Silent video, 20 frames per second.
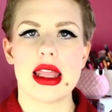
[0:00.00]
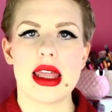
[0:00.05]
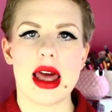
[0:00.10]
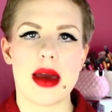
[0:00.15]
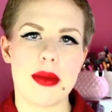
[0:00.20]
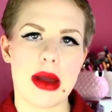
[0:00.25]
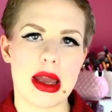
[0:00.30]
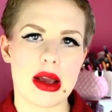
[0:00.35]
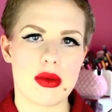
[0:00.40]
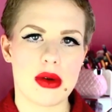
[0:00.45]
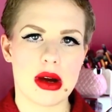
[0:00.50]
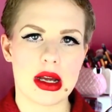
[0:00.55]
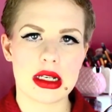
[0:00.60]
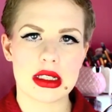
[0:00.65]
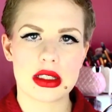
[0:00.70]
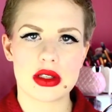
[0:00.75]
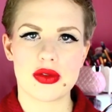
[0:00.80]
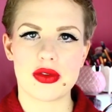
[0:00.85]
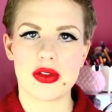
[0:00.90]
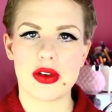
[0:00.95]
They make
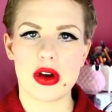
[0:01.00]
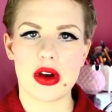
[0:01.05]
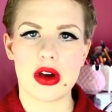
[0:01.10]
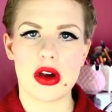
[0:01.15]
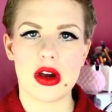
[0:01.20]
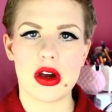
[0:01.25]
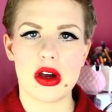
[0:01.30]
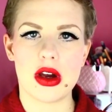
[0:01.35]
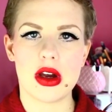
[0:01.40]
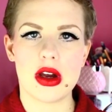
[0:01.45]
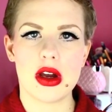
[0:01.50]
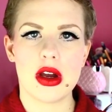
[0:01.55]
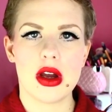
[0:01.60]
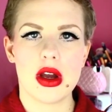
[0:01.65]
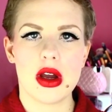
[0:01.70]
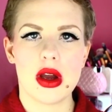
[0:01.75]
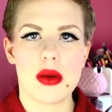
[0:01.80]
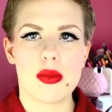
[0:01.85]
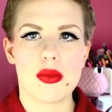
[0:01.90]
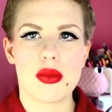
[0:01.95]
ones for
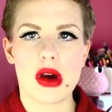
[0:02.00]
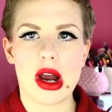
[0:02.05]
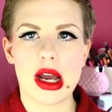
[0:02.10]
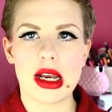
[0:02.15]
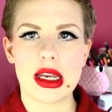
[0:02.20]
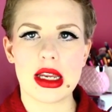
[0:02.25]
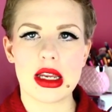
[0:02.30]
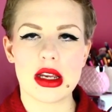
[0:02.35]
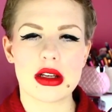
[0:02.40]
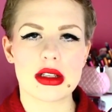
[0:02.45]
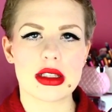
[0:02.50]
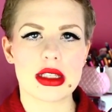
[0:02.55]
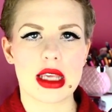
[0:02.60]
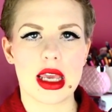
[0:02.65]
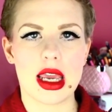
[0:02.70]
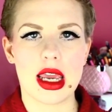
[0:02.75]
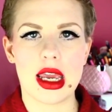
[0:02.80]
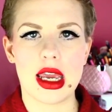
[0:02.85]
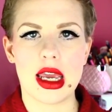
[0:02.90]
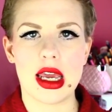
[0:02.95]
brightening your
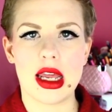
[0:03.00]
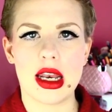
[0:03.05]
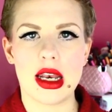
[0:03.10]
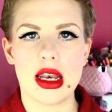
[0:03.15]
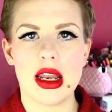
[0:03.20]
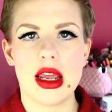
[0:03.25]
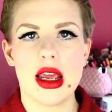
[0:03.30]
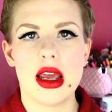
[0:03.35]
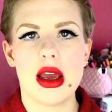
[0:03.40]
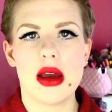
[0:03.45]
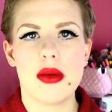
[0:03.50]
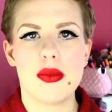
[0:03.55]
skin,